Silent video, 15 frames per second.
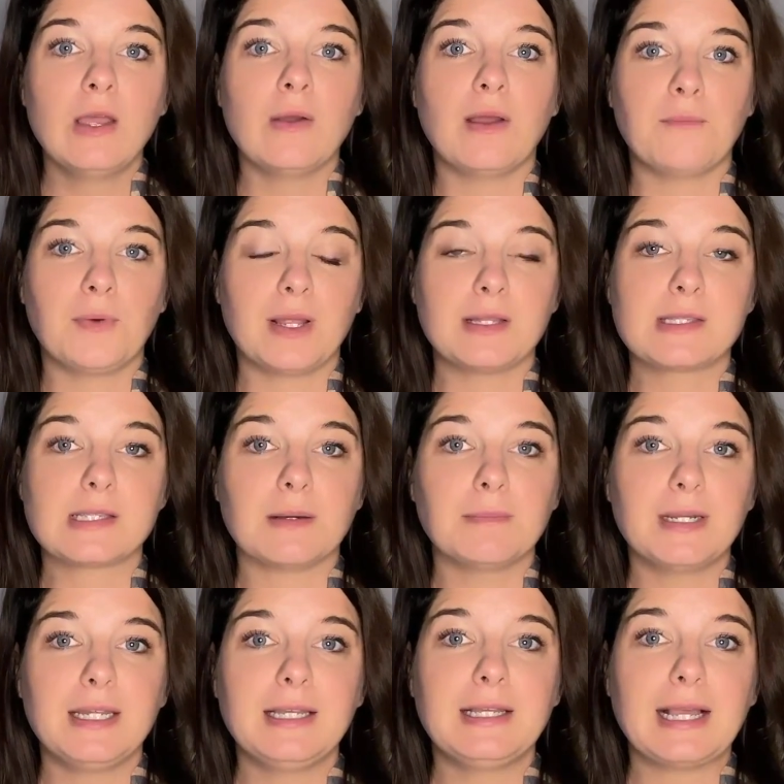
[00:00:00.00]
and when
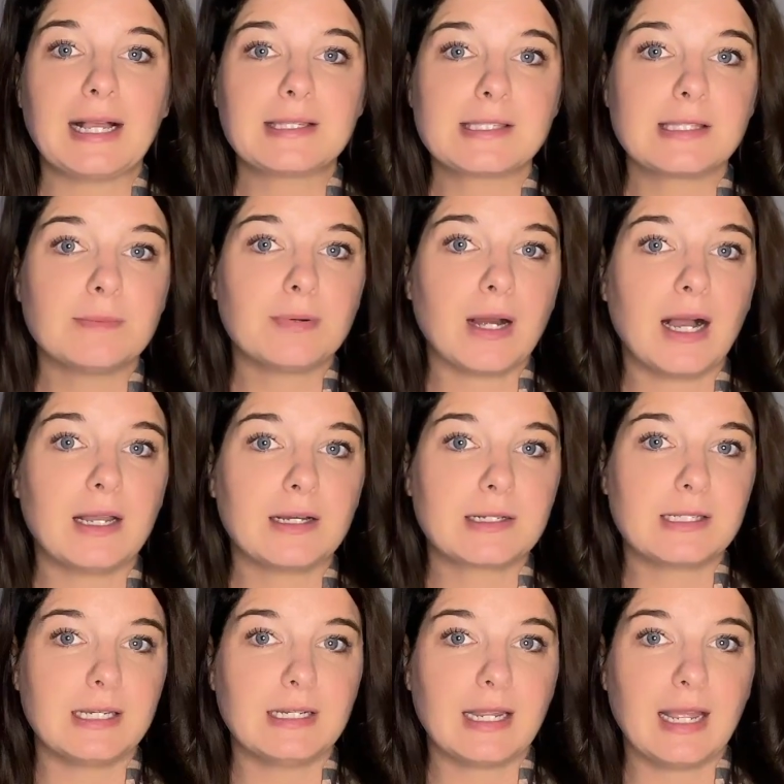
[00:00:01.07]
somebody gets the product
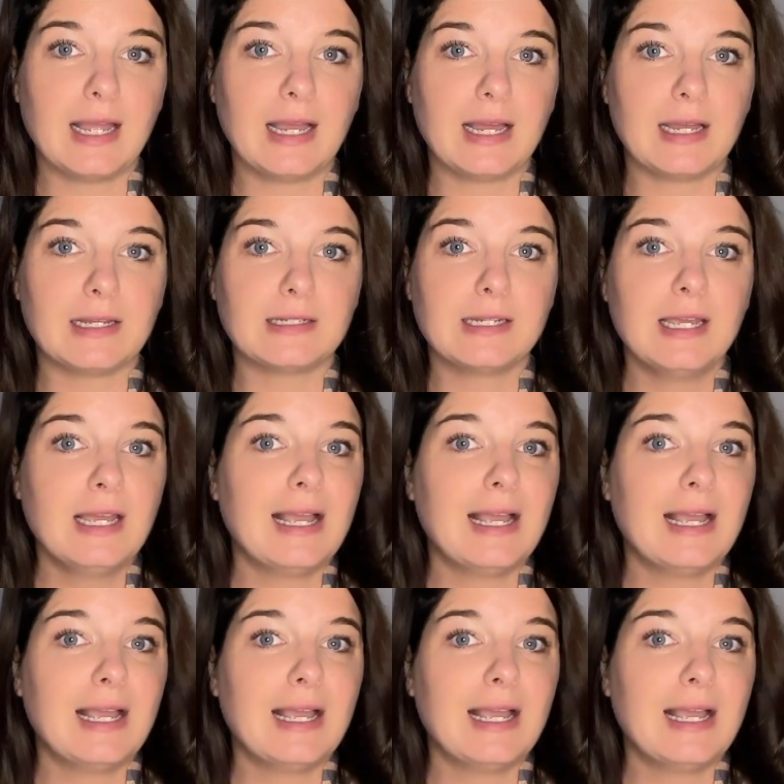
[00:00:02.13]
in hand,